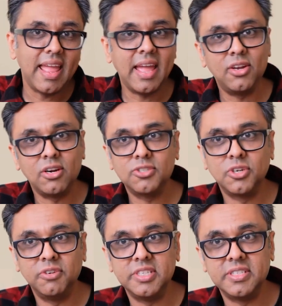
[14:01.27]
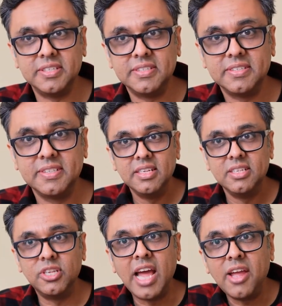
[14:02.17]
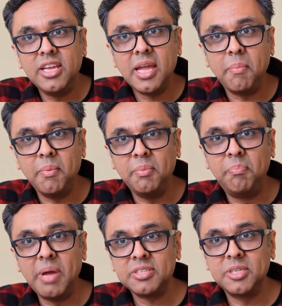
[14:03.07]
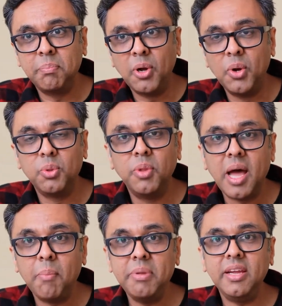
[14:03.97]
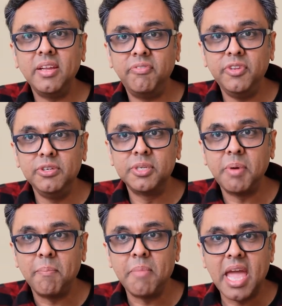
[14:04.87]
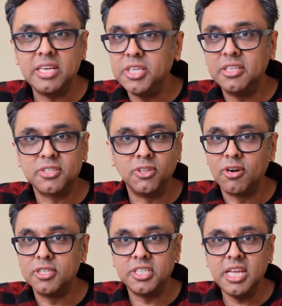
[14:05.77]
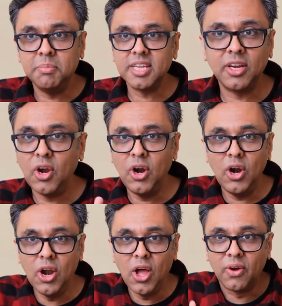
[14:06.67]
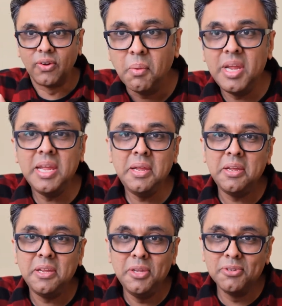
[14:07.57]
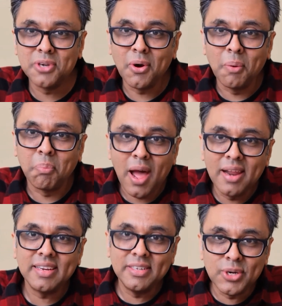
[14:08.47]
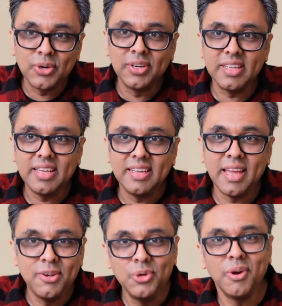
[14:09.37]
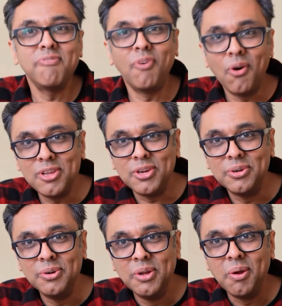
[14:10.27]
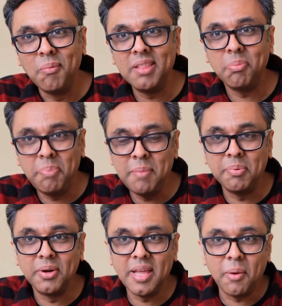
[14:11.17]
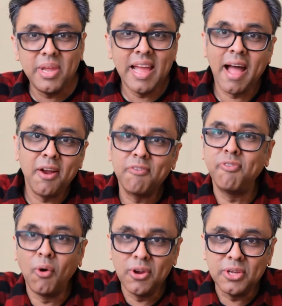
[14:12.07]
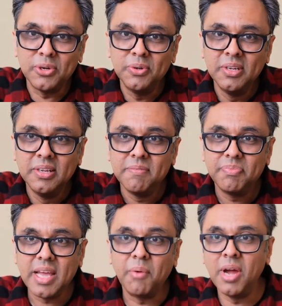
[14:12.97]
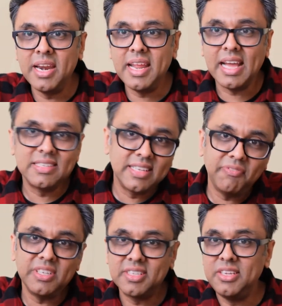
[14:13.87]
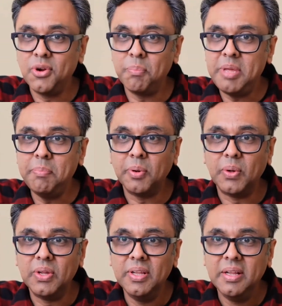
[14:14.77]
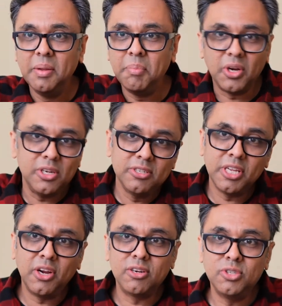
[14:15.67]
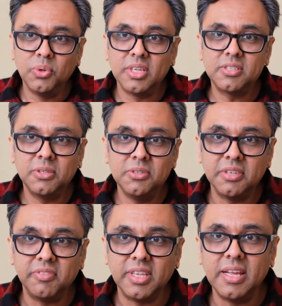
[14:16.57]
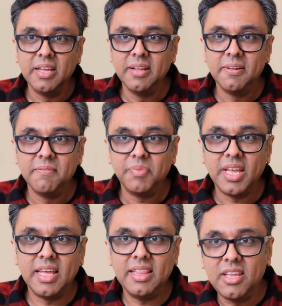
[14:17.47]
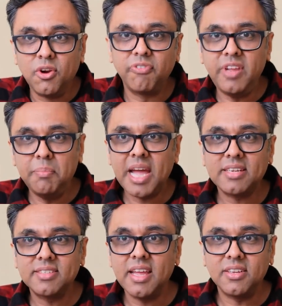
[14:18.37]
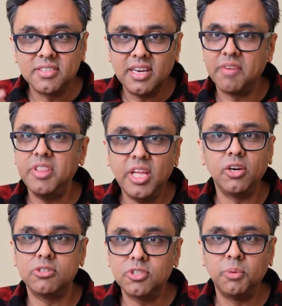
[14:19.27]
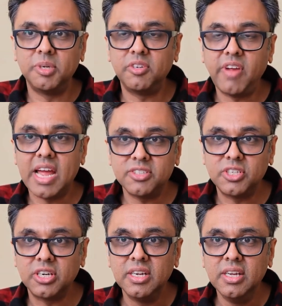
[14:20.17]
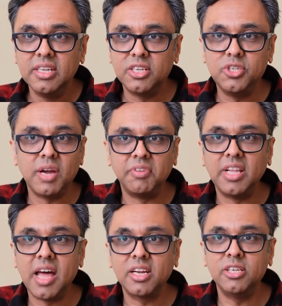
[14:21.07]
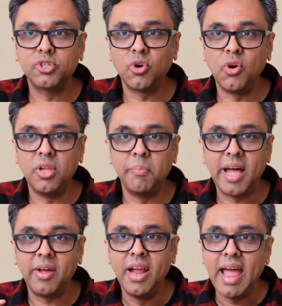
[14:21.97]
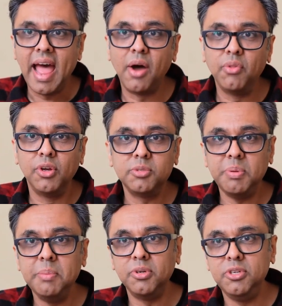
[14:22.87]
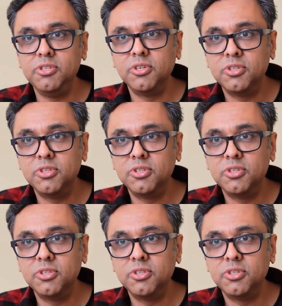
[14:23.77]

and our services. So now you get best of both without being confused about managing this large team. It's like, no. We use our own product internally and do it for you with people that we hire for you that run it as if it's your people, but they're using our tool exclusively. And then your feedback cycles and everything goes so much faster because you have a lot of control about how those people use your